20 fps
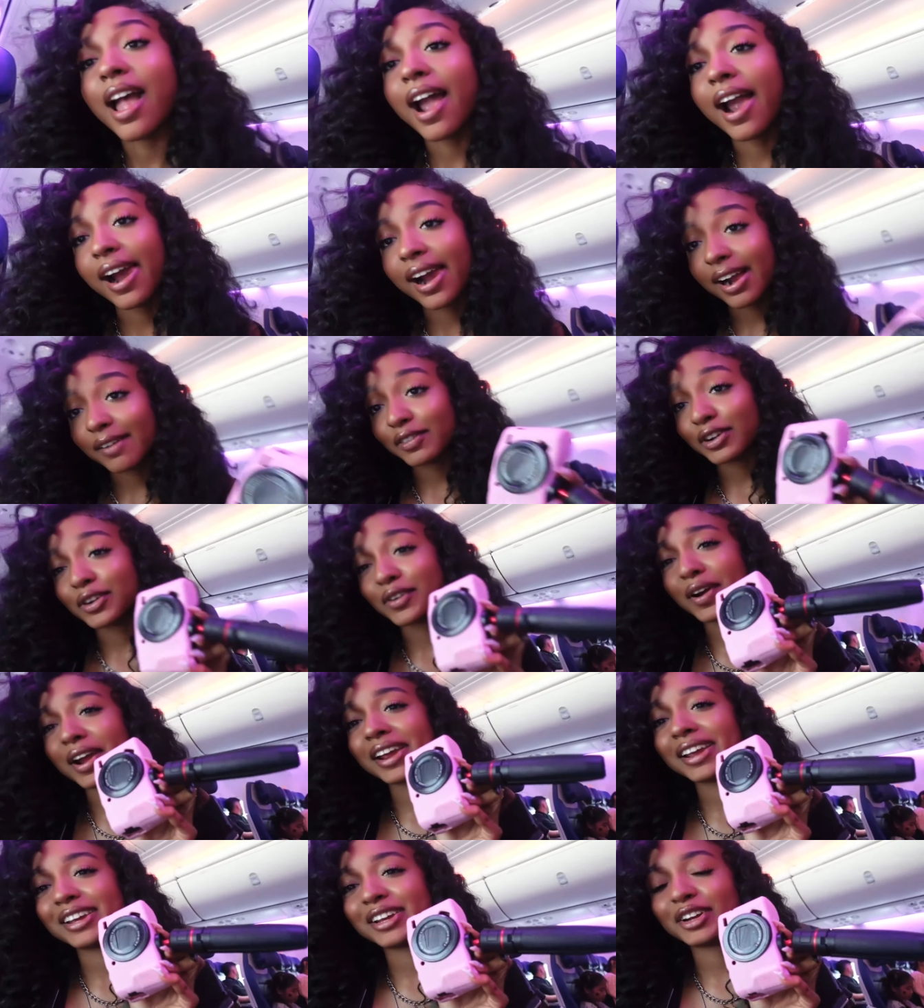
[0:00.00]
I have it
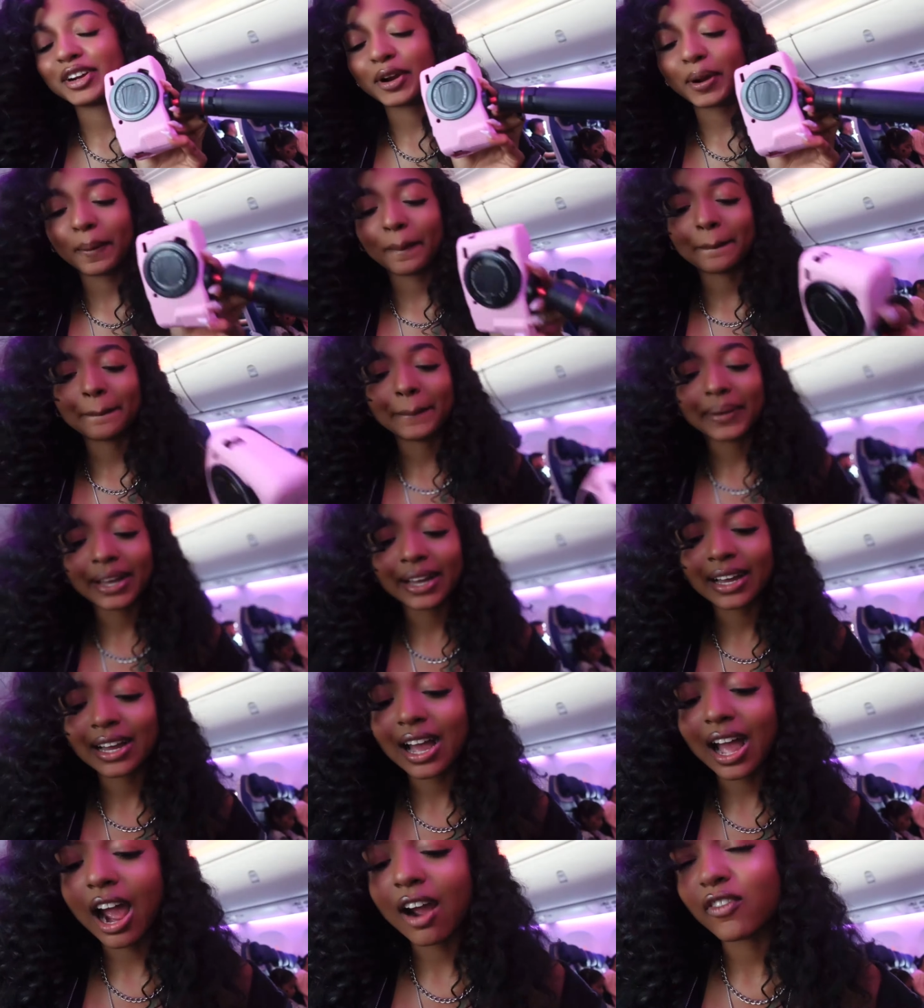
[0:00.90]
right here, but
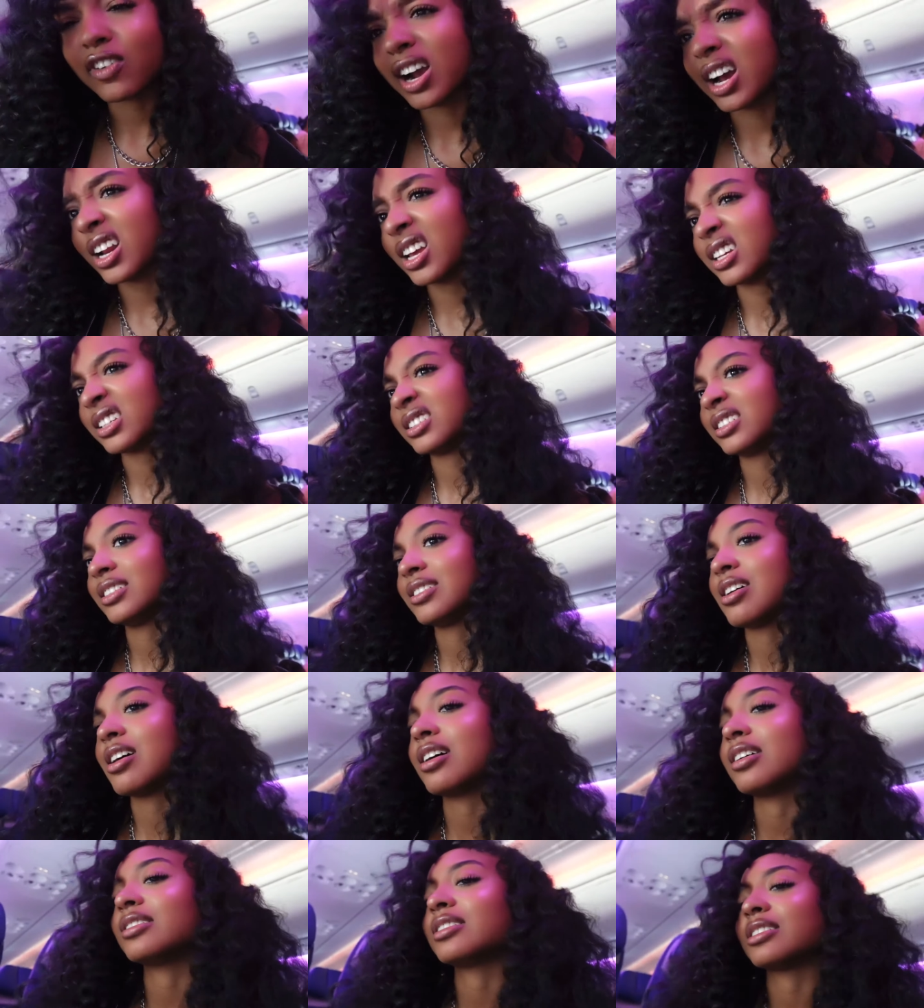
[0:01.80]
I forgot an SD
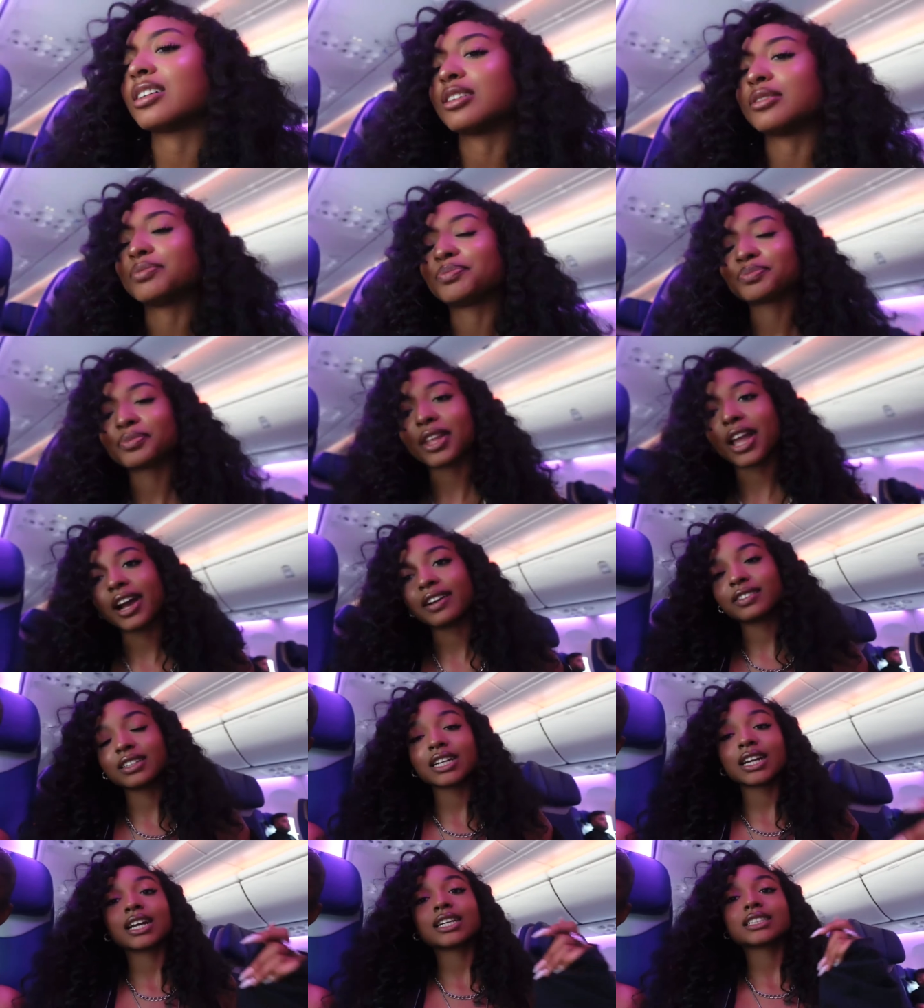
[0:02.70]
card. So now I can
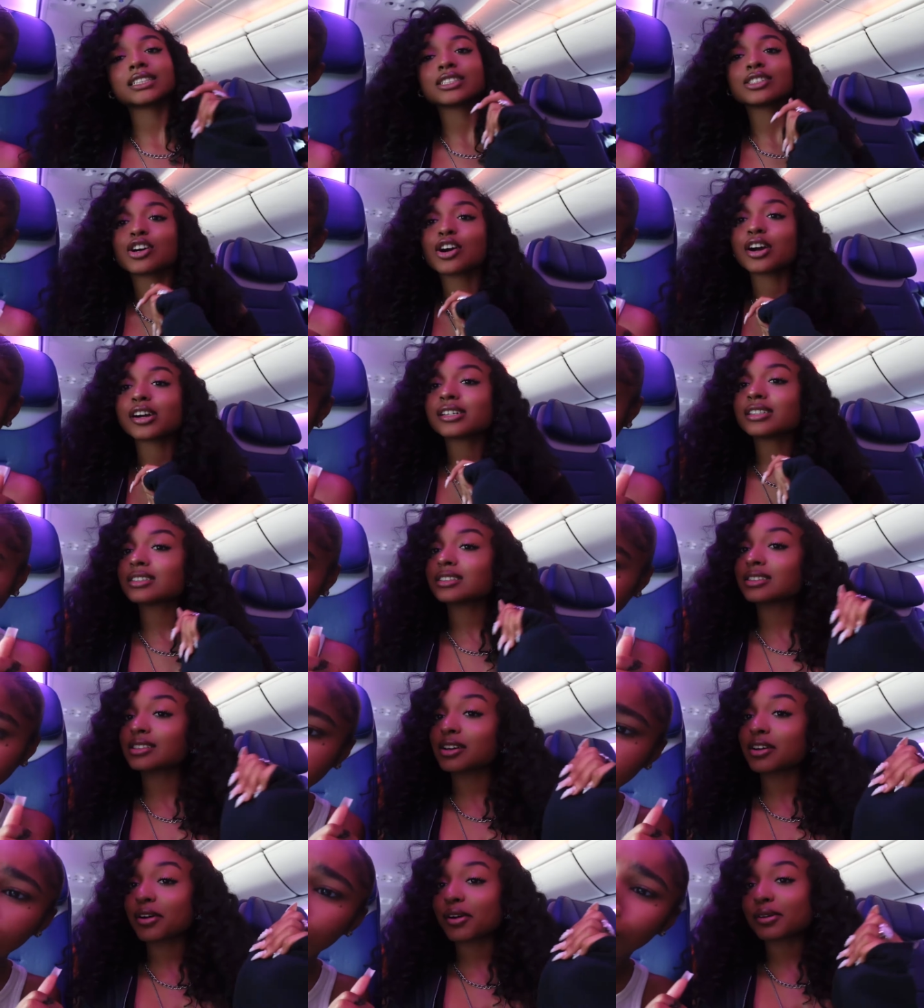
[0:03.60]
get an SD card, so.